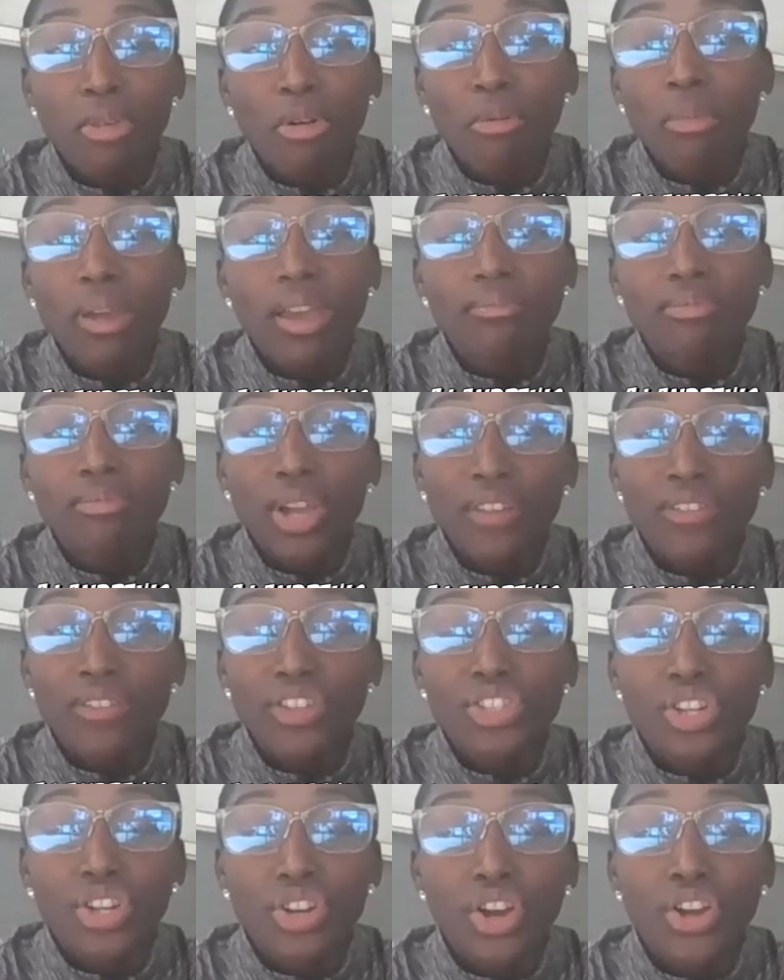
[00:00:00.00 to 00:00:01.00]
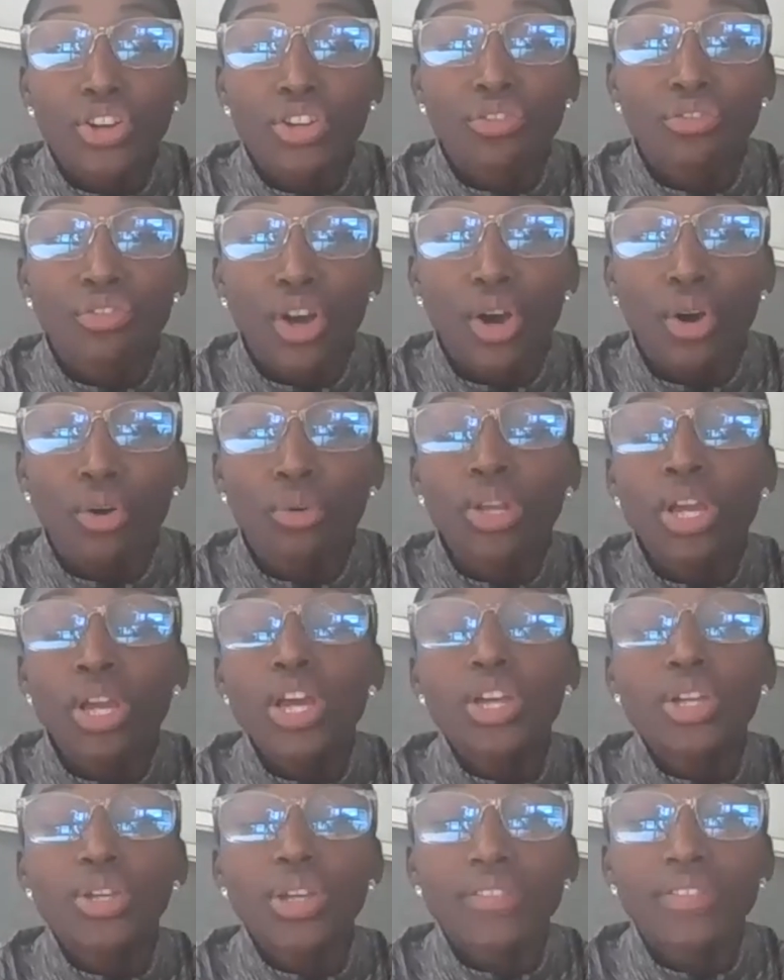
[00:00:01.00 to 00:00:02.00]
moment. You have to turn on your phone.
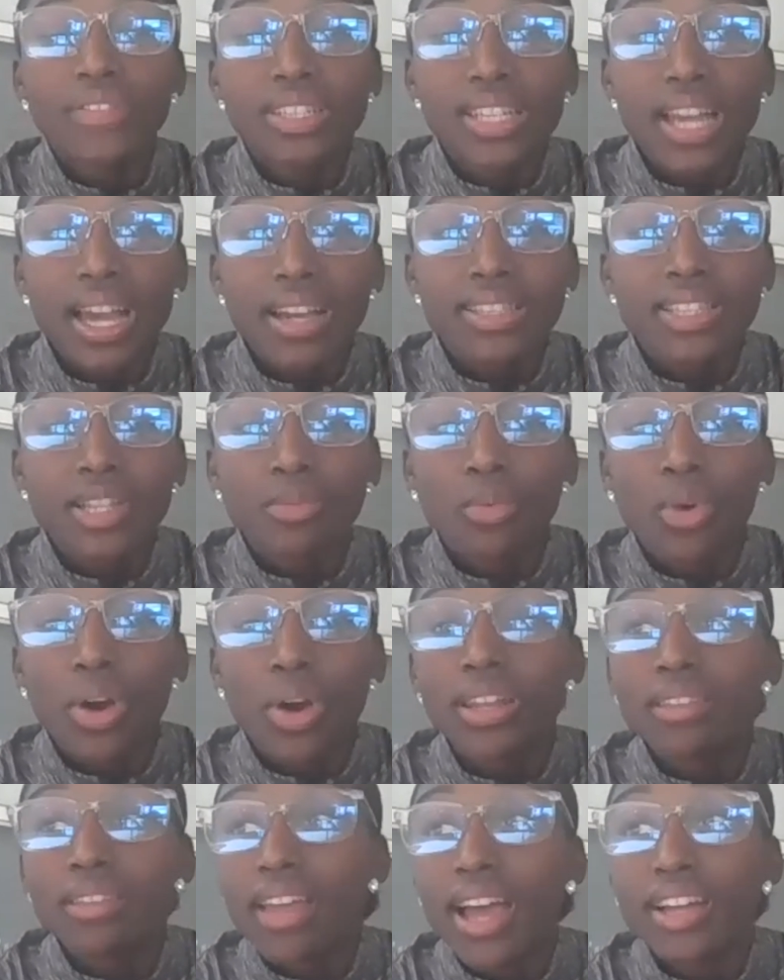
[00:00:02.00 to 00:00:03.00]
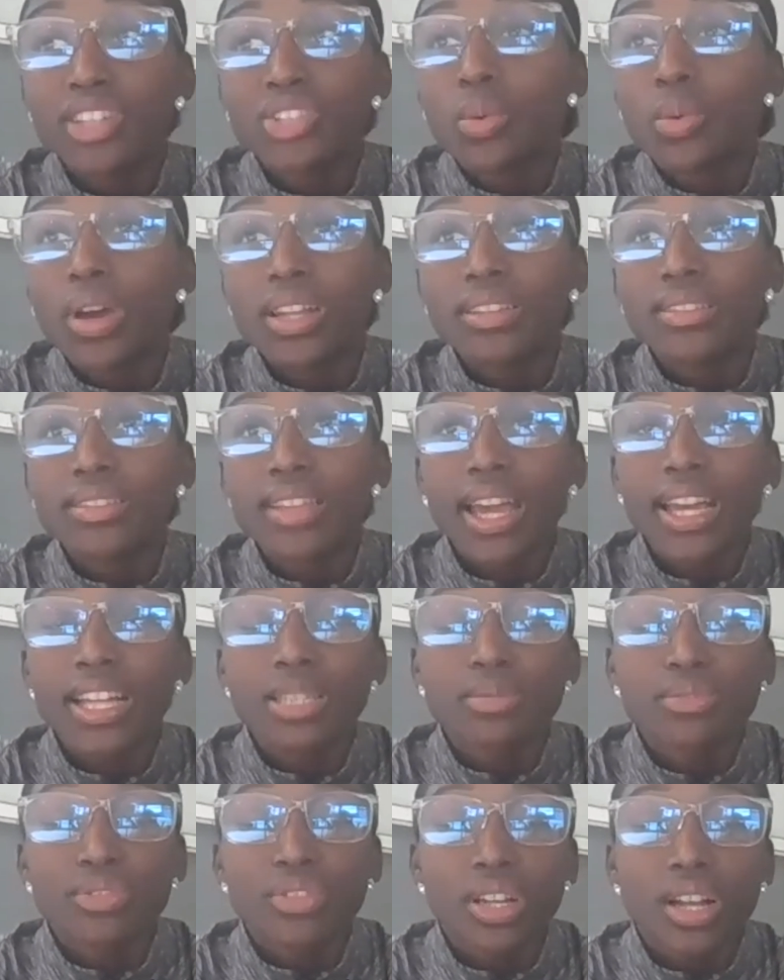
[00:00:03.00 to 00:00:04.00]
You have to text someone in that 20
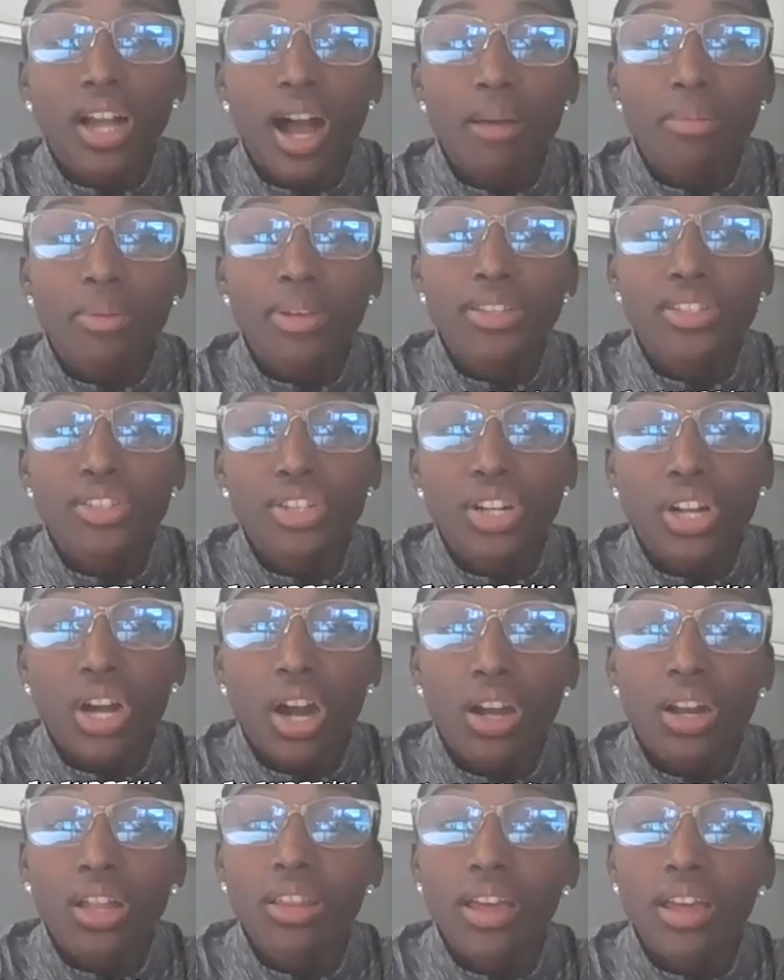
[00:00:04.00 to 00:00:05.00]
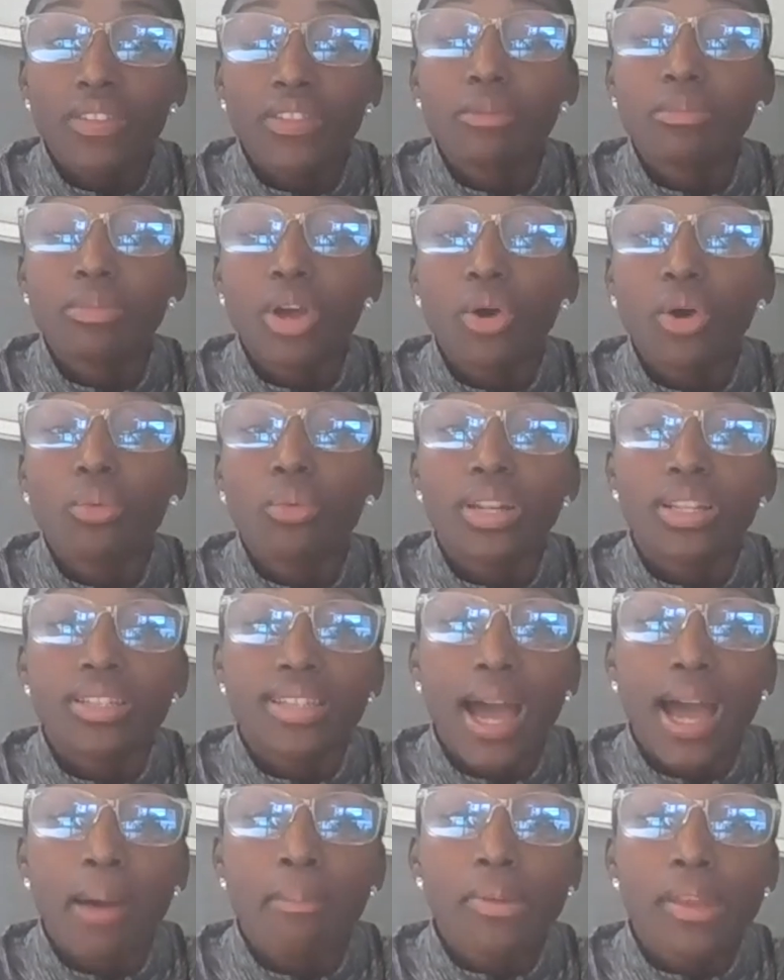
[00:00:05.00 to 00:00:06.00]
seconds before the cop gets to your car to let them know what is
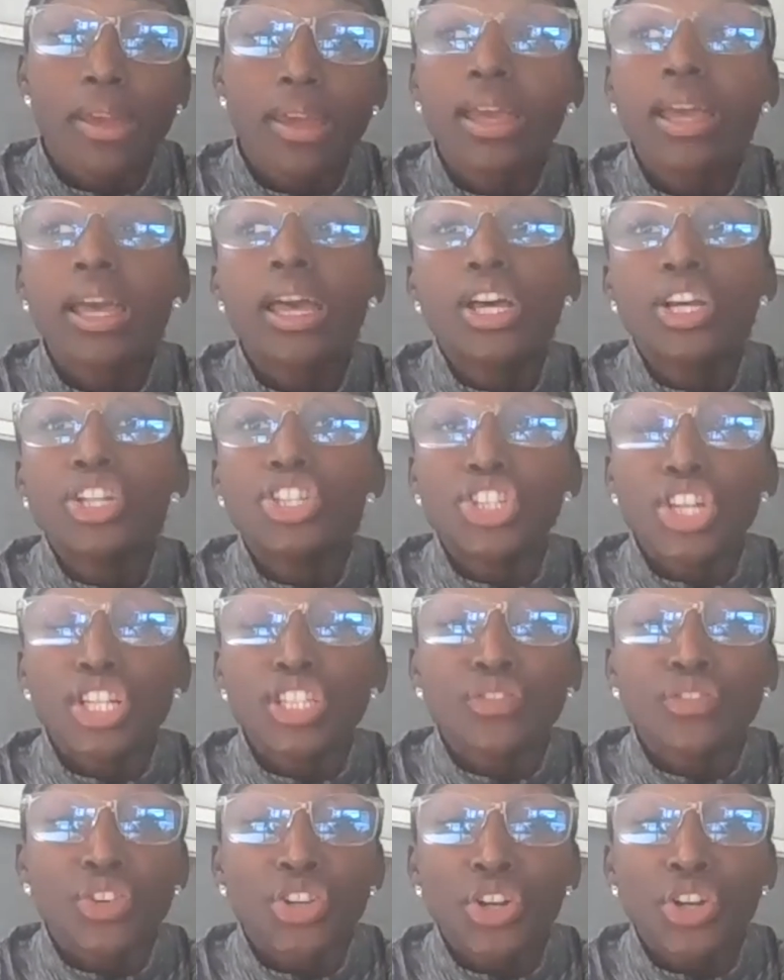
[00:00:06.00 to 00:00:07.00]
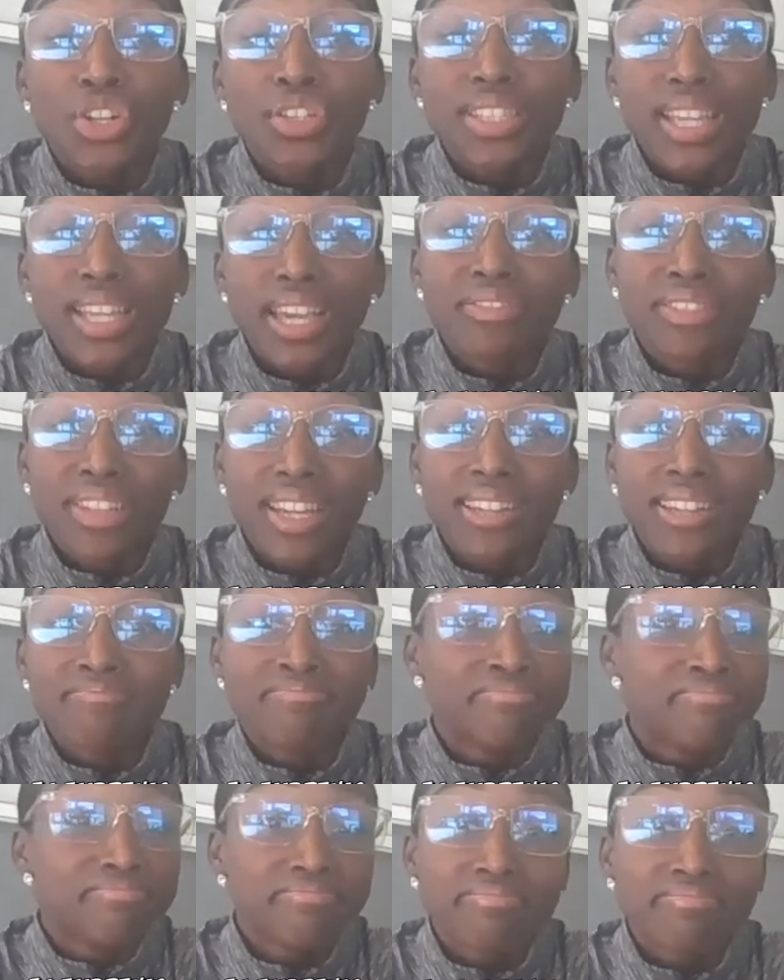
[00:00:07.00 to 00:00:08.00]
happening just for your safety.
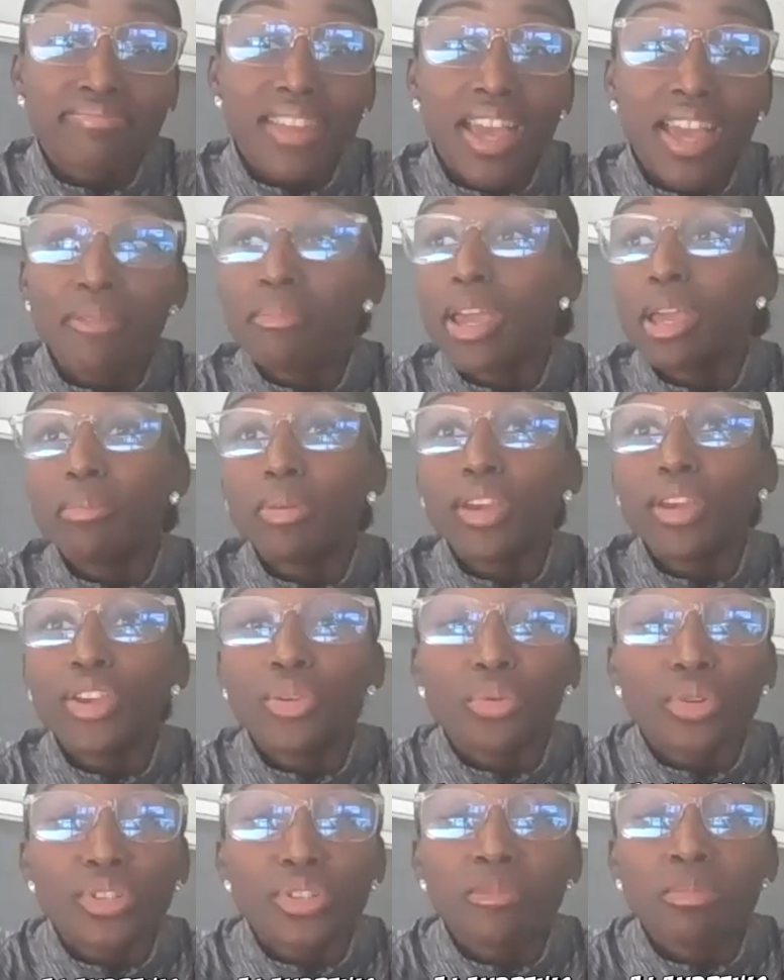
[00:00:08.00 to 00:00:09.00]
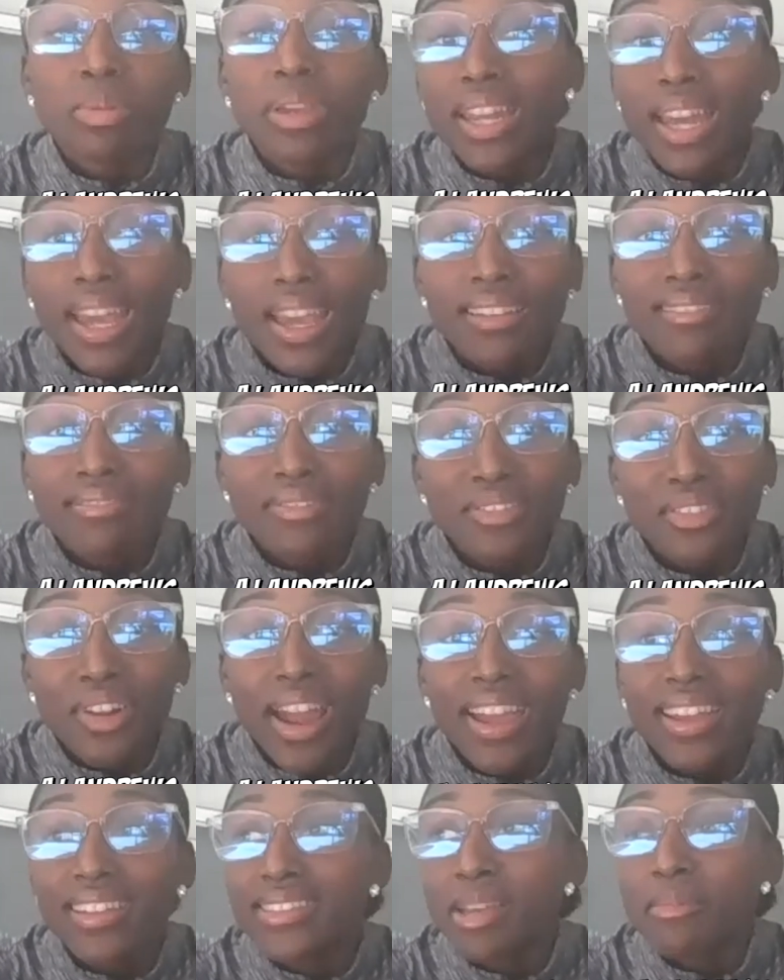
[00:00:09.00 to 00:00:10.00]
And maybe you were speeding,
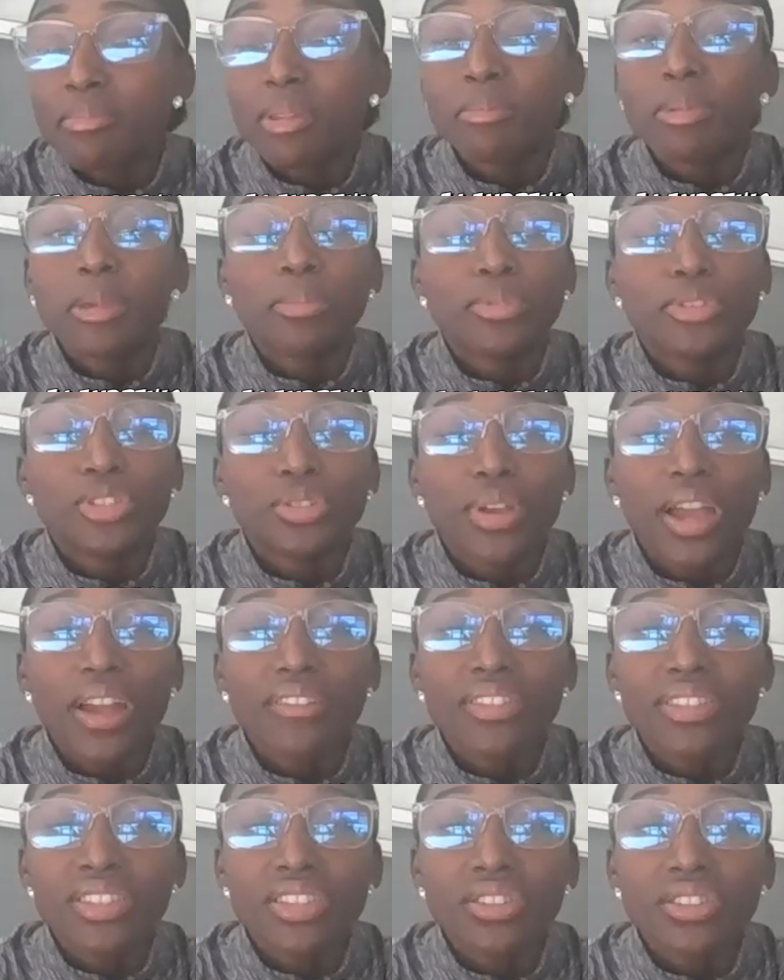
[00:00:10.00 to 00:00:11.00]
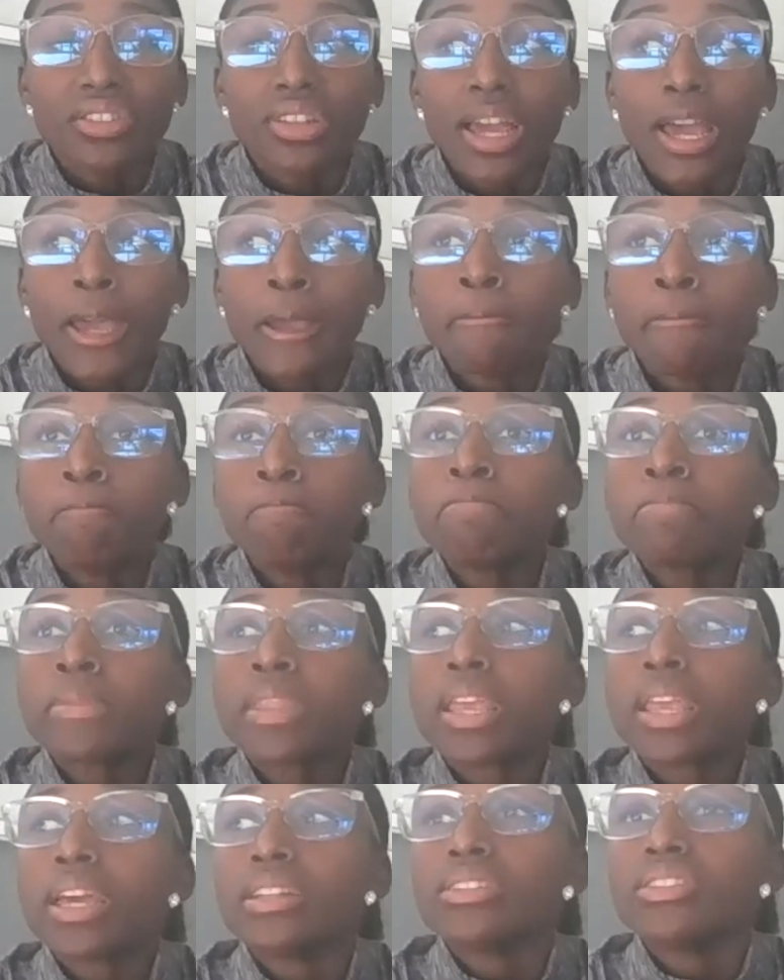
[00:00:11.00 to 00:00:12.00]
right? Something people do every single day.
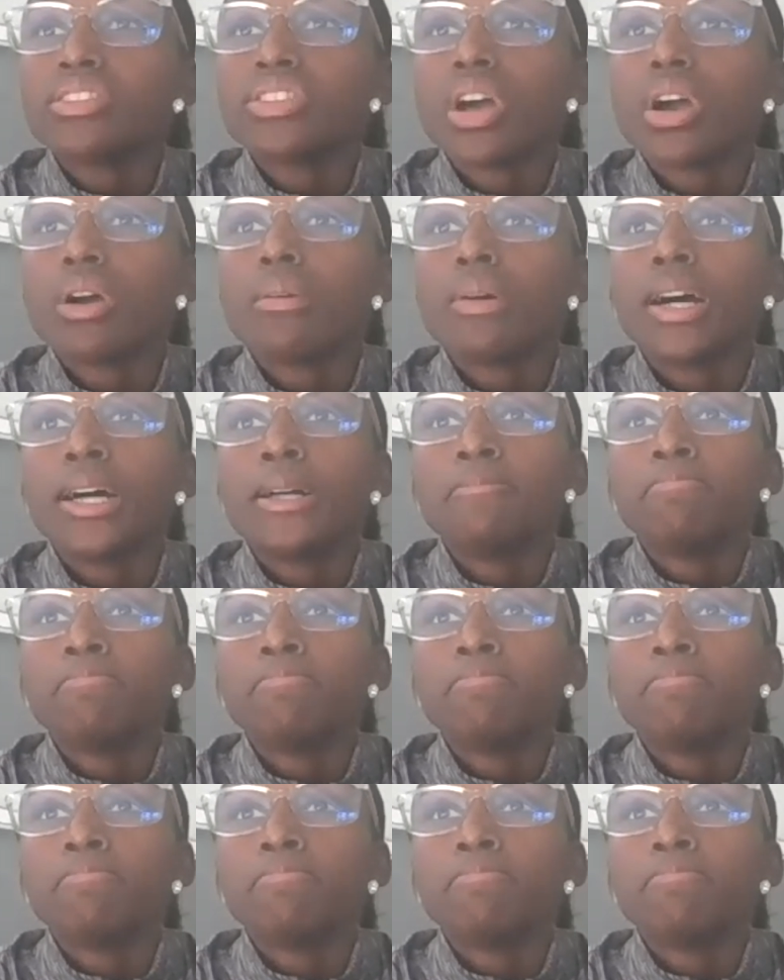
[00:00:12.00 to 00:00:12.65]
Mm-hmm. And so